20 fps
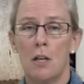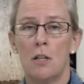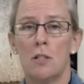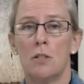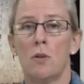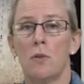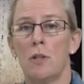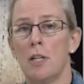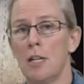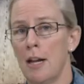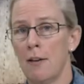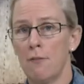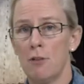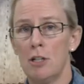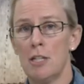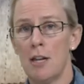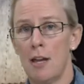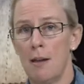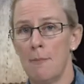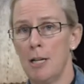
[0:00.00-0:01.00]
So that every
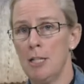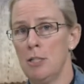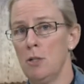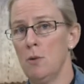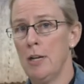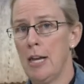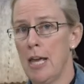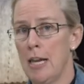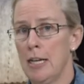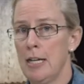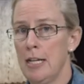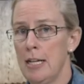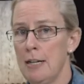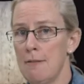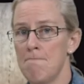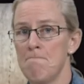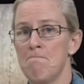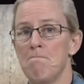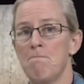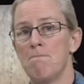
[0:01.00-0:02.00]
time I do an edit
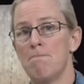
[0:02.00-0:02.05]
in,